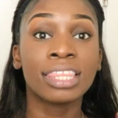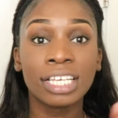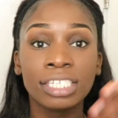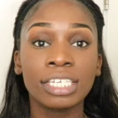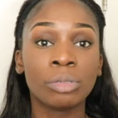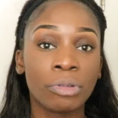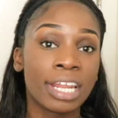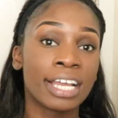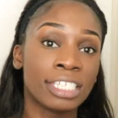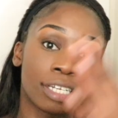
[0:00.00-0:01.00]
This is
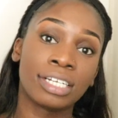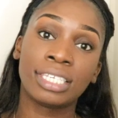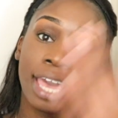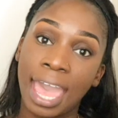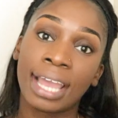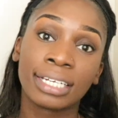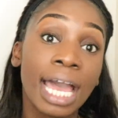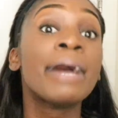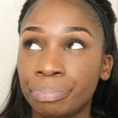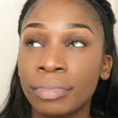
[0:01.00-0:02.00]
when I start to act
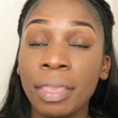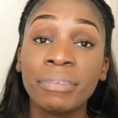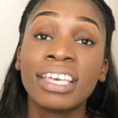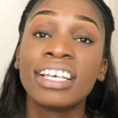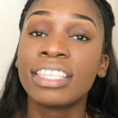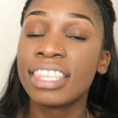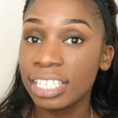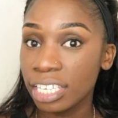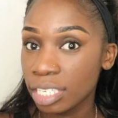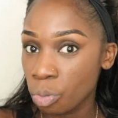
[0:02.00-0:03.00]
up because
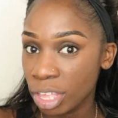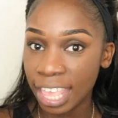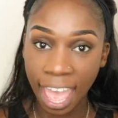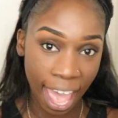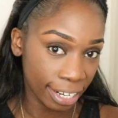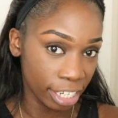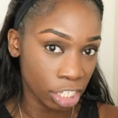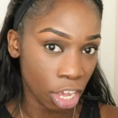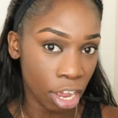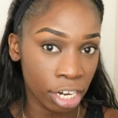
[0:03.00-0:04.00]
this is when the acne
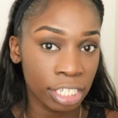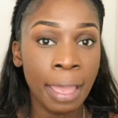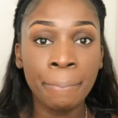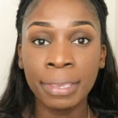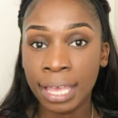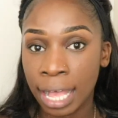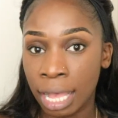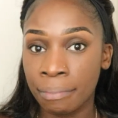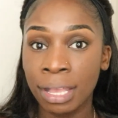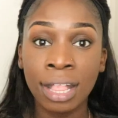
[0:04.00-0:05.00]
scars
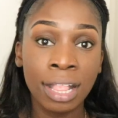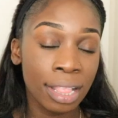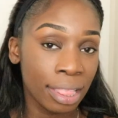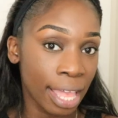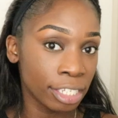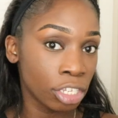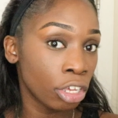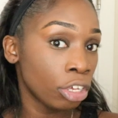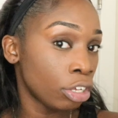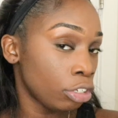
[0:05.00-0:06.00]
become less
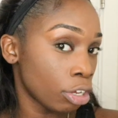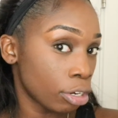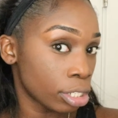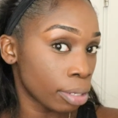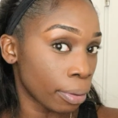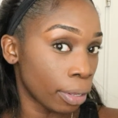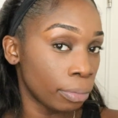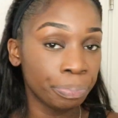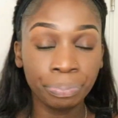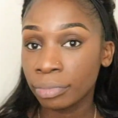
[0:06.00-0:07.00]
noticeable.